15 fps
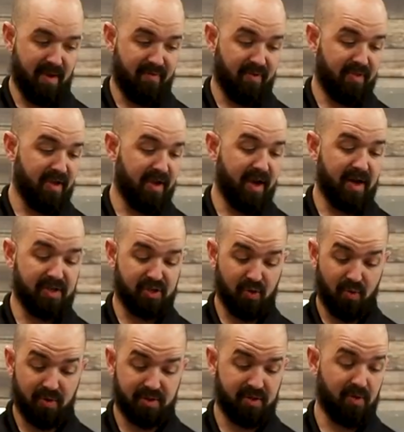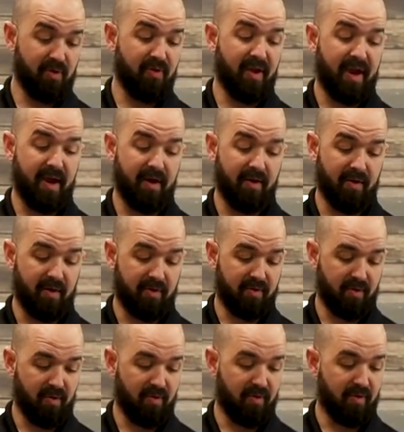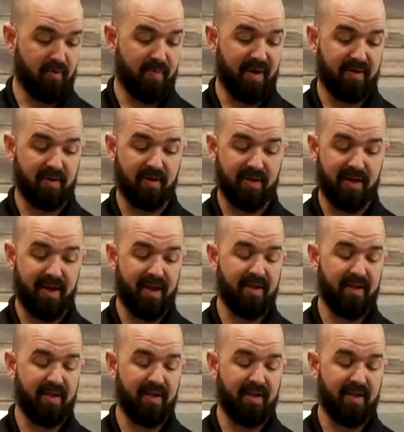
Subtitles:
Everything got shorter, so did the handguard. So this is basically an